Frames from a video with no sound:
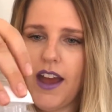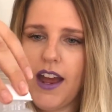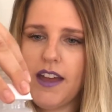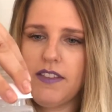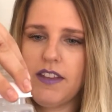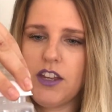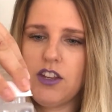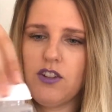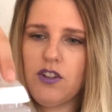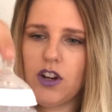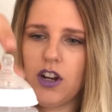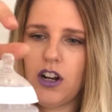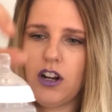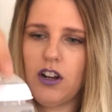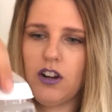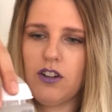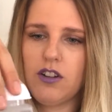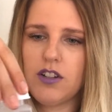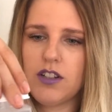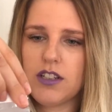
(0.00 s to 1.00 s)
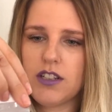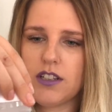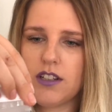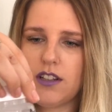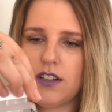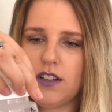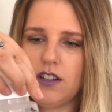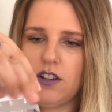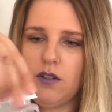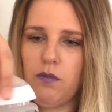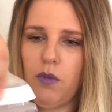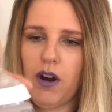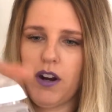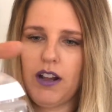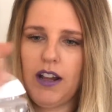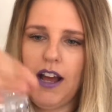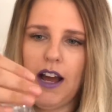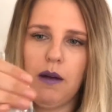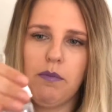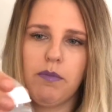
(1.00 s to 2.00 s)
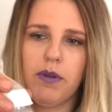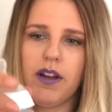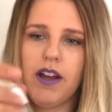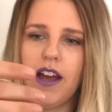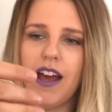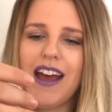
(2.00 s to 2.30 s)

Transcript: And then you close your bottle up.